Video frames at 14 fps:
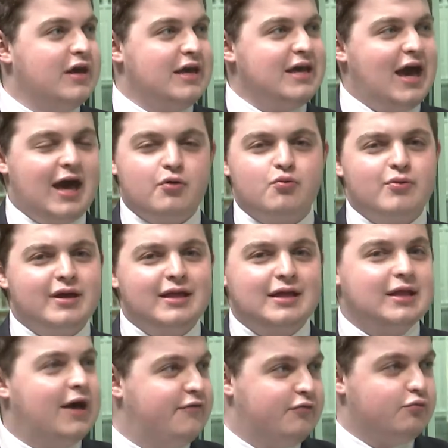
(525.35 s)
He had a really
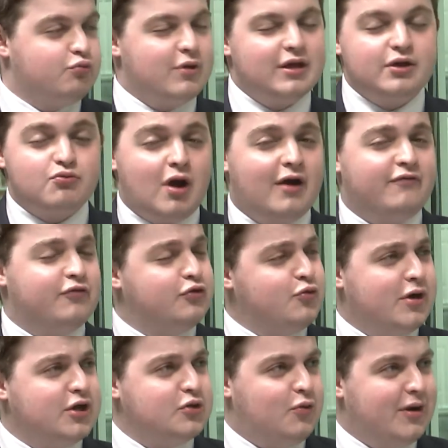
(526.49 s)
rough
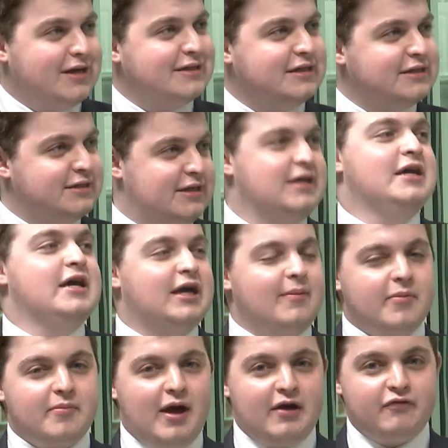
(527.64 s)
2020 season
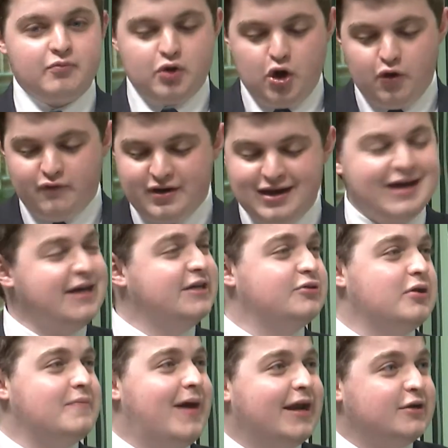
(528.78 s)
coming back from COVID. He's
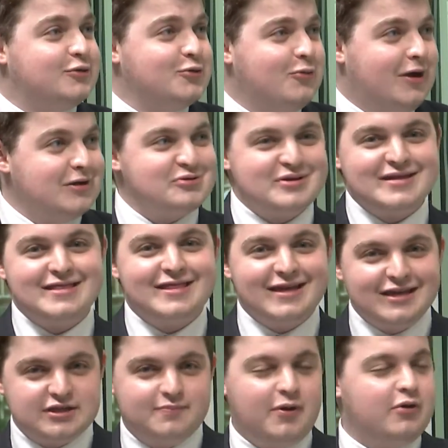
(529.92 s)
only batting .200 in
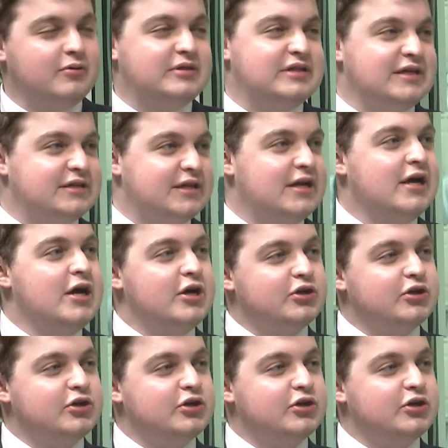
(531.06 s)
this postseason.